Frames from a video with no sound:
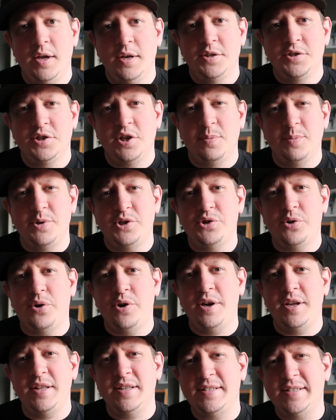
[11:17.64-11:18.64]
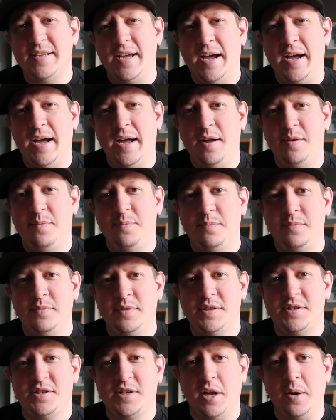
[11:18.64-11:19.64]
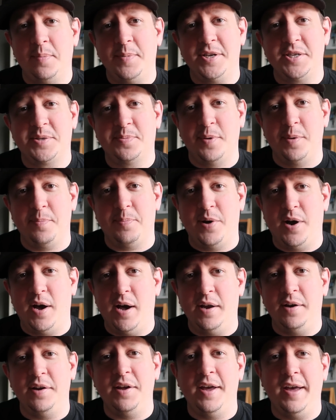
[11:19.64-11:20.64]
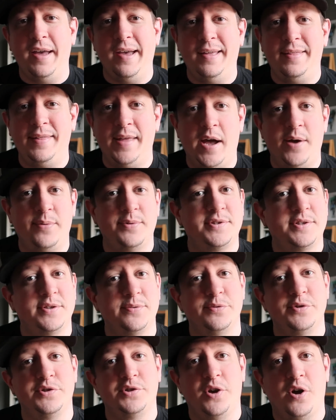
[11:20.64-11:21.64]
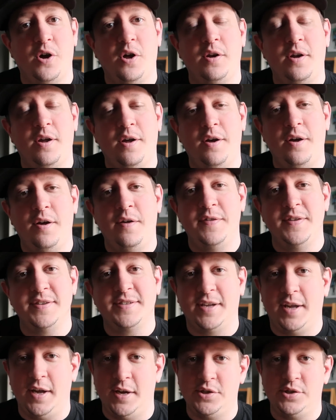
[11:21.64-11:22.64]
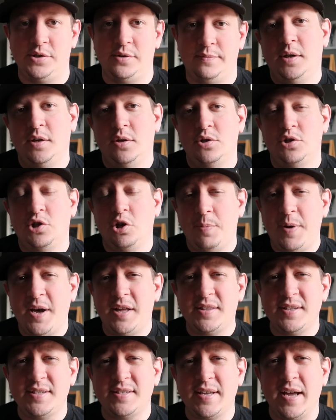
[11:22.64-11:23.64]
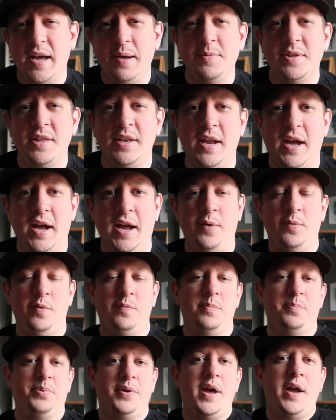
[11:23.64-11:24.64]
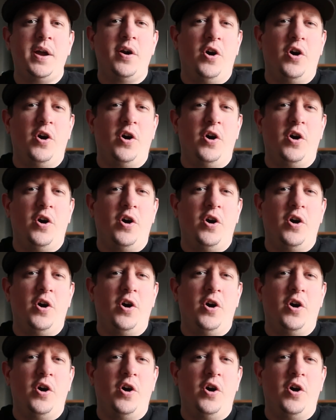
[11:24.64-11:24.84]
So the majority of the time, this is going to be a split pot, and that was the result on this occasion. So about this time in the night, we've been playing